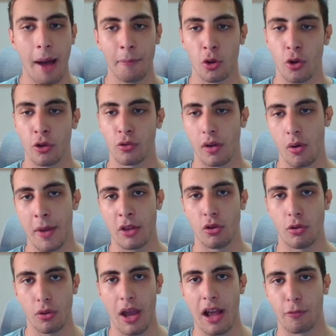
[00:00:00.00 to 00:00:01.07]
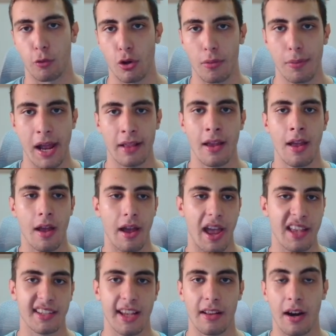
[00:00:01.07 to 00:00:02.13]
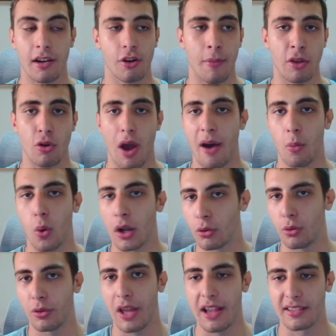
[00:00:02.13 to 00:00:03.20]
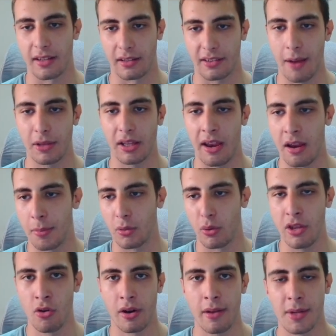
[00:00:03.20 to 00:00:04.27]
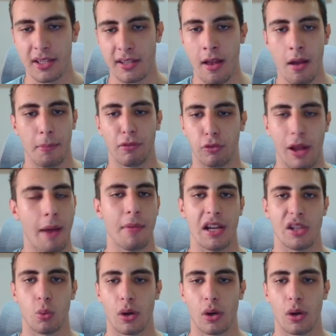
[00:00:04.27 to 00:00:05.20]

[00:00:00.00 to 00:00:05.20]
I'm not going to recommend you do that for your brand. As I said, I recommend you have 1 to 2 days time delay in between your emails, but for them,